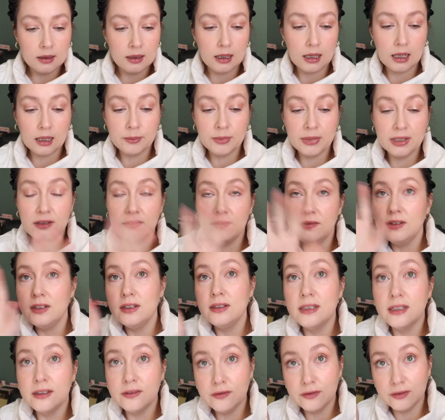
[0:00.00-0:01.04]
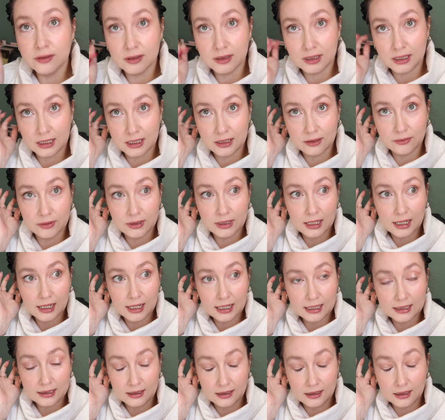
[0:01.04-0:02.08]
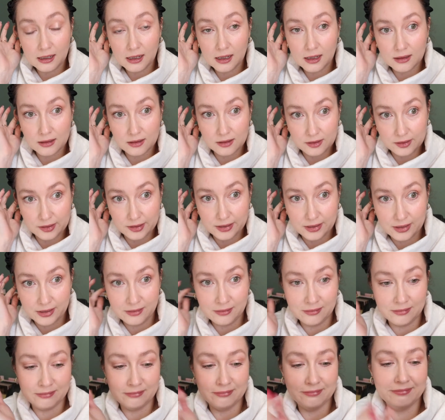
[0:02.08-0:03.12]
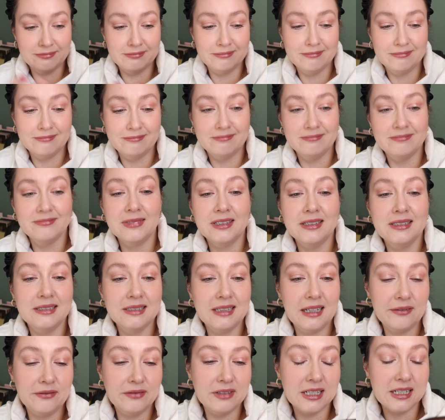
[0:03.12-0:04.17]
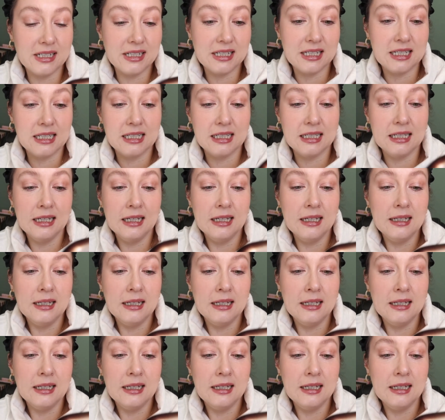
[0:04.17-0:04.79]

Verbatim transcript: I might feel differently when I get the colors. We'll have to see.